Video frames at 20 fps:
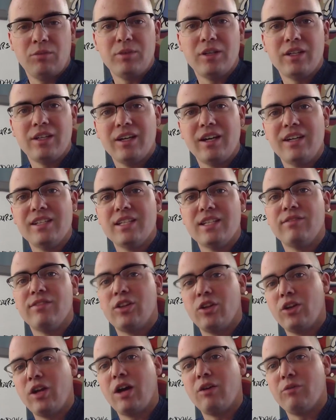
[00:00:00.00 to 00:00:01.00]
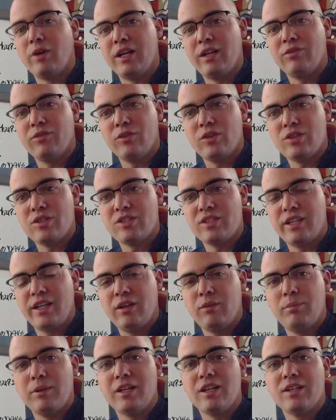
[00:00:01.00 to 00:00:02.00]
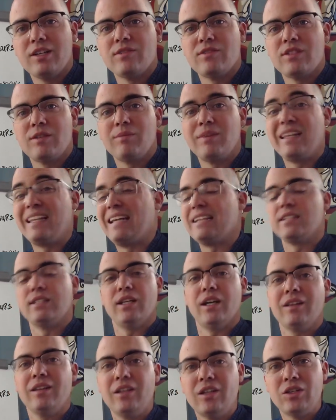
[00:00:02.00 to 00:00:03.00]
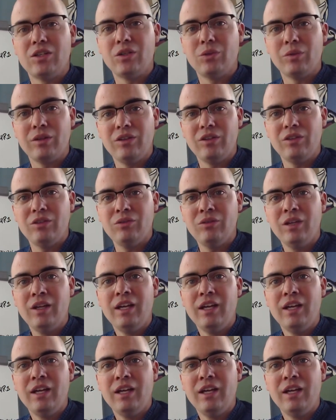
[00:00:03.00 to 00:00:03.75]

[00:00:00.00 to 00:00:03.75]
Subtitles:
because if they're not ready for the sale because of something that has nothing to do with you,